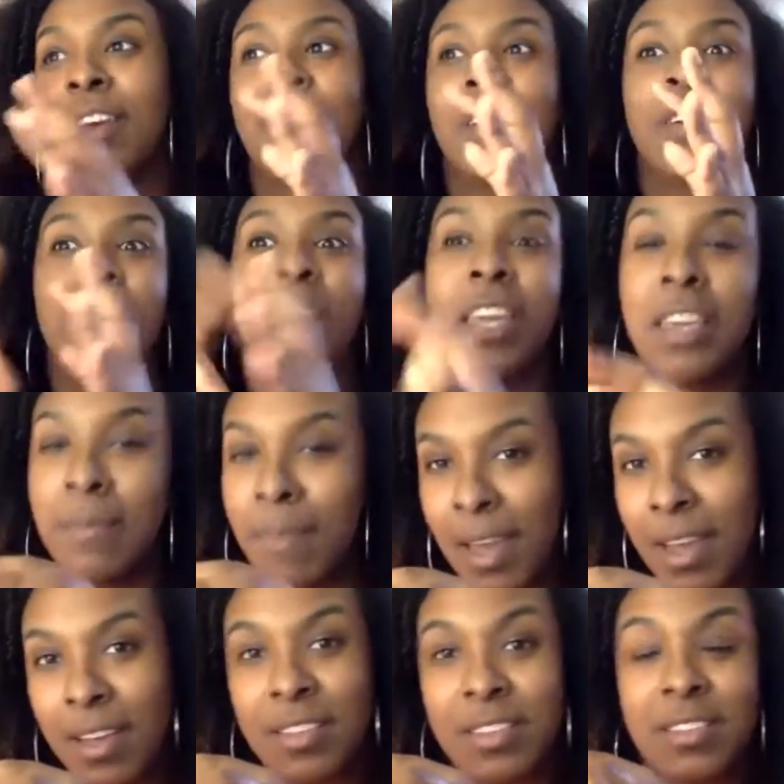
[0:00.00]
your
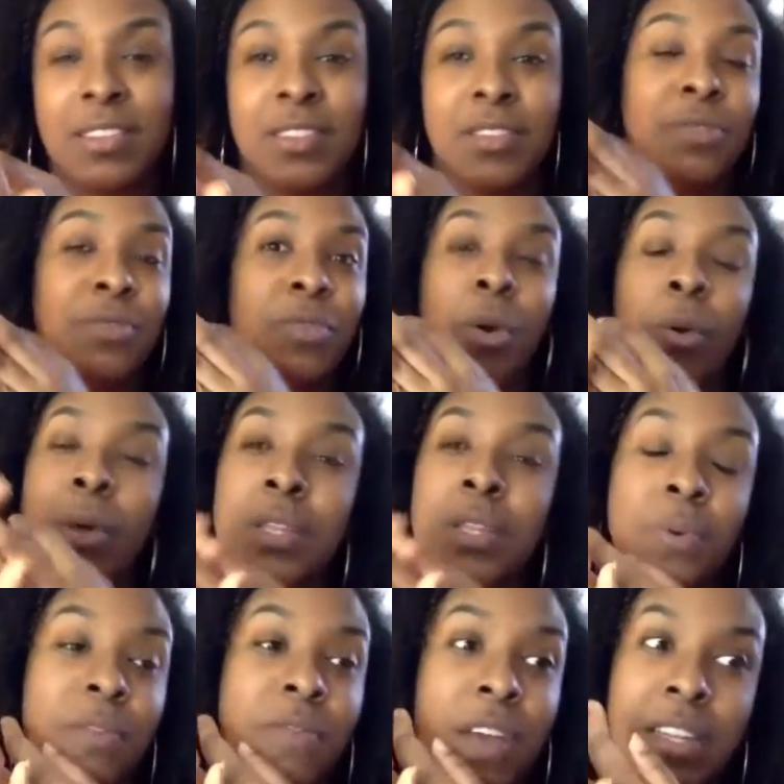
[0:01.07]
emails, going to
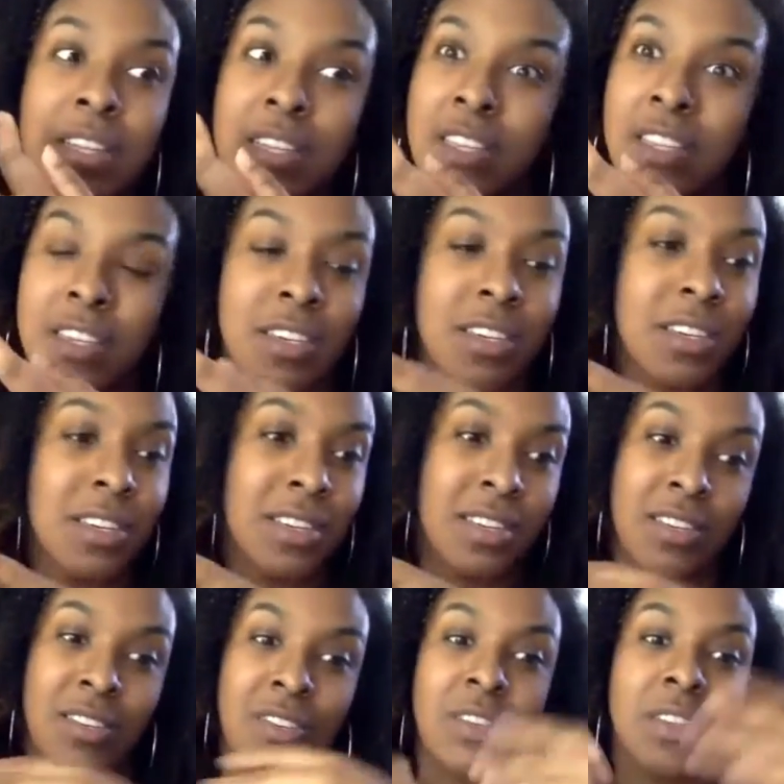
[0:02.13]
events to
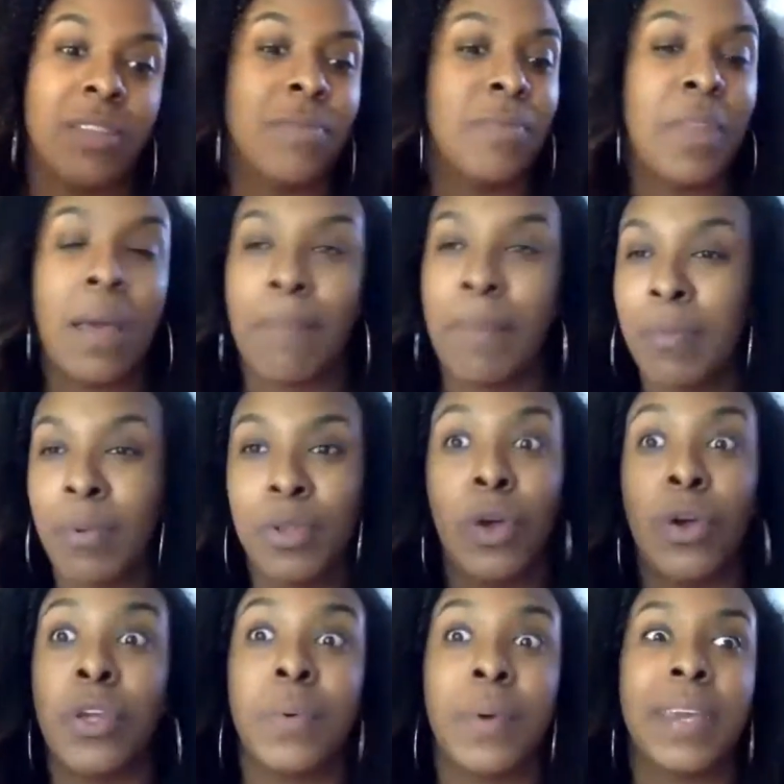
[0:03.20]
let people know
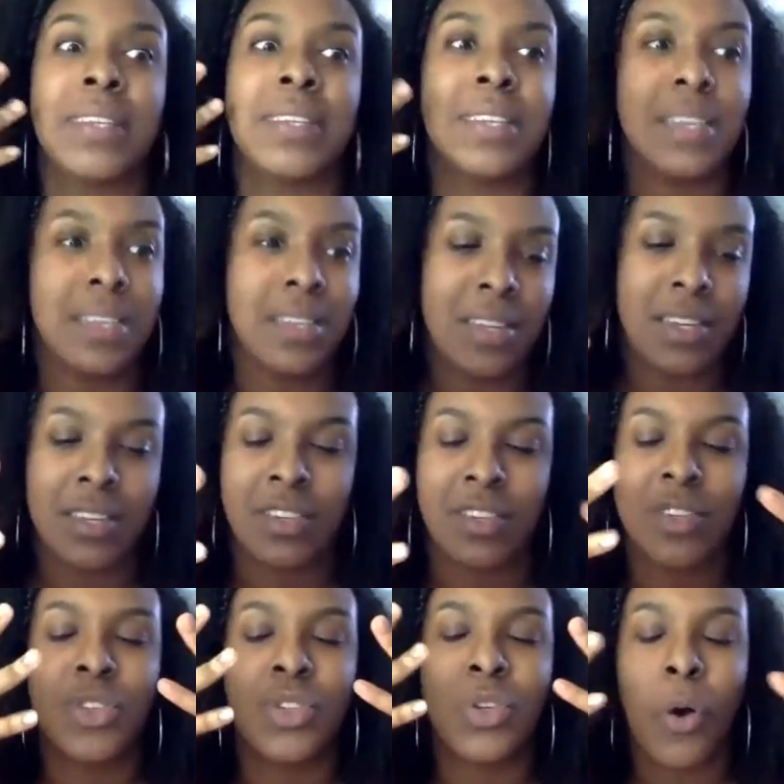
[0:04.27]
you exist. It's
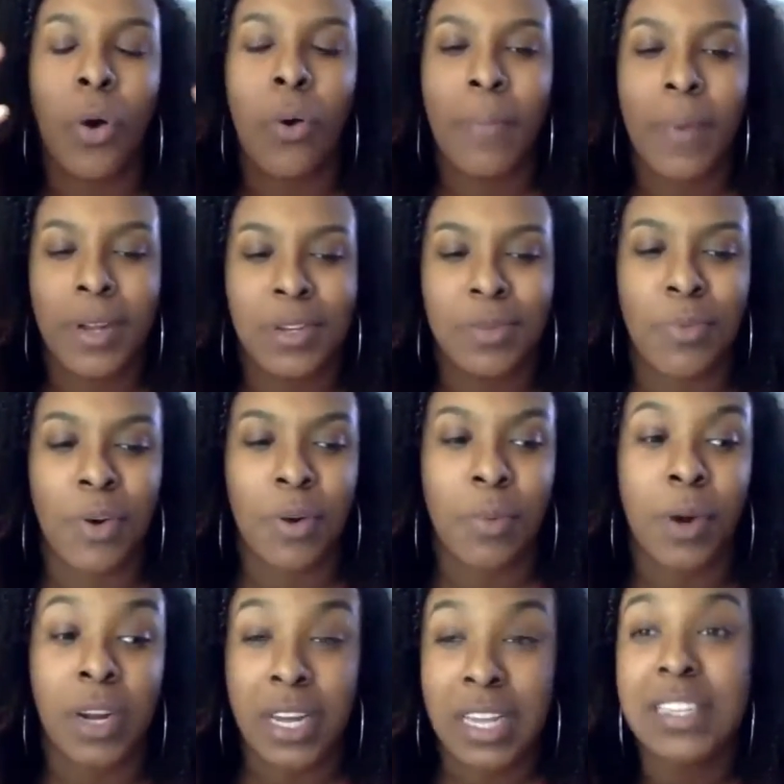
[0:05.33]
just so much more
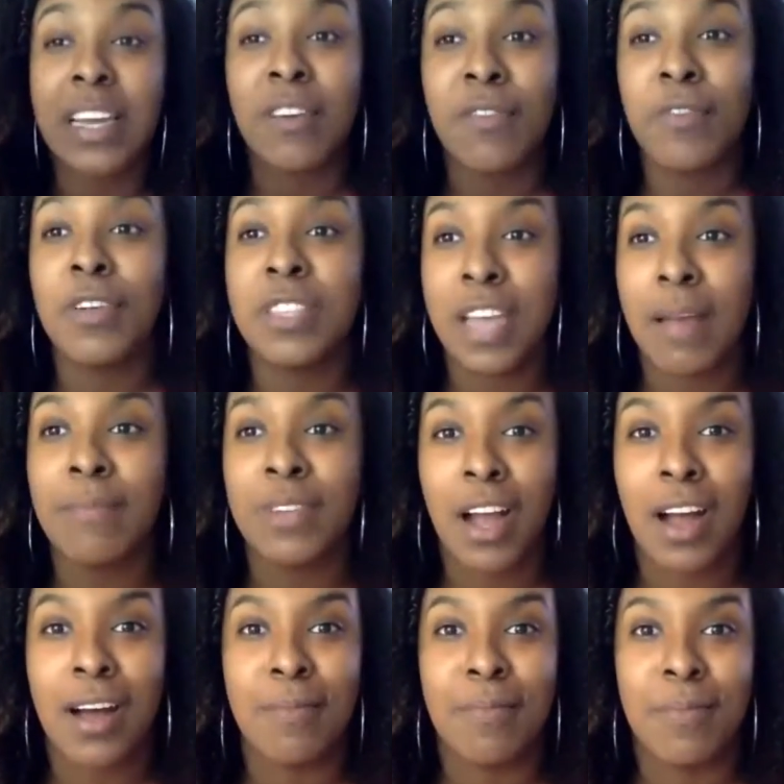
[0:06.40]
work. It's like a full-time
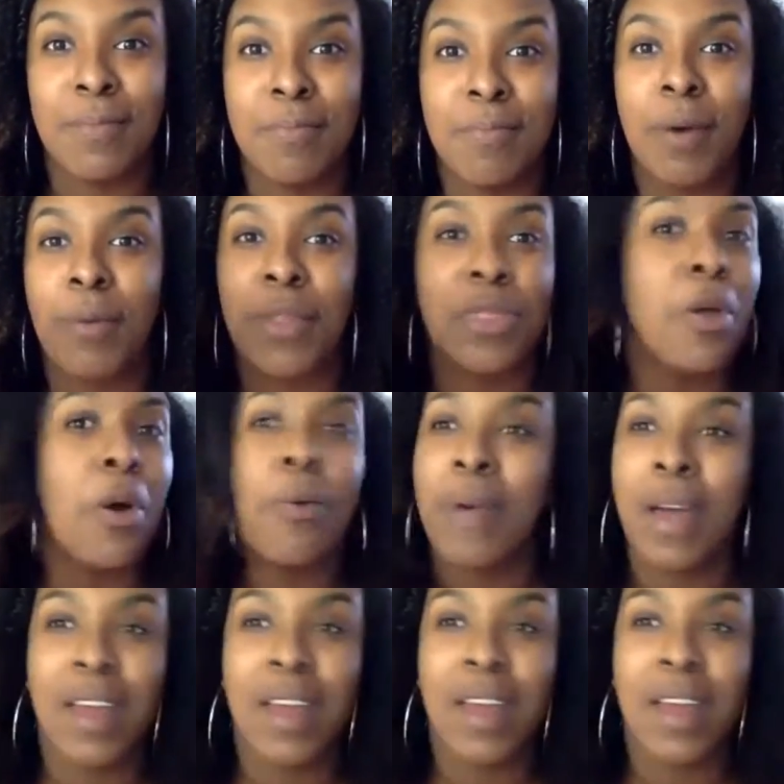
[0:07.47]
job, but with no
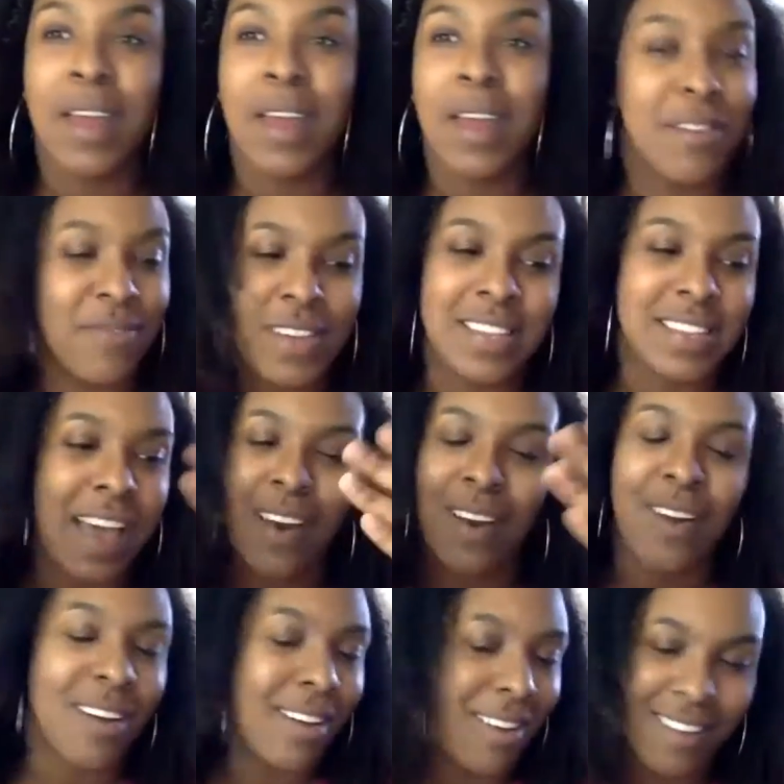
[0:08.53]
benefits at all.